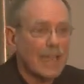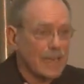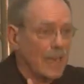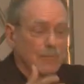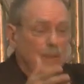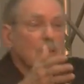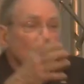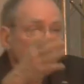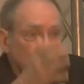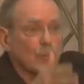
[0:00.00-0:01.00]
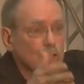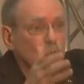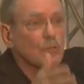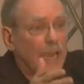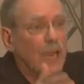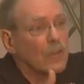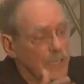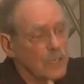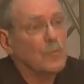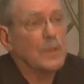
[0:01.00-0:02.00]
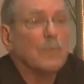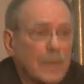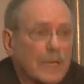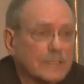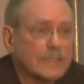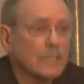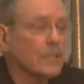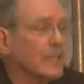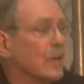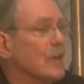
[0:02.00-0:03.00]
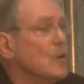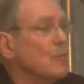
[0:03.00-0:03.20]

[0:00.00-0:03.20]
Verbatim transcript: And I mean, virtual reality could be a big deal here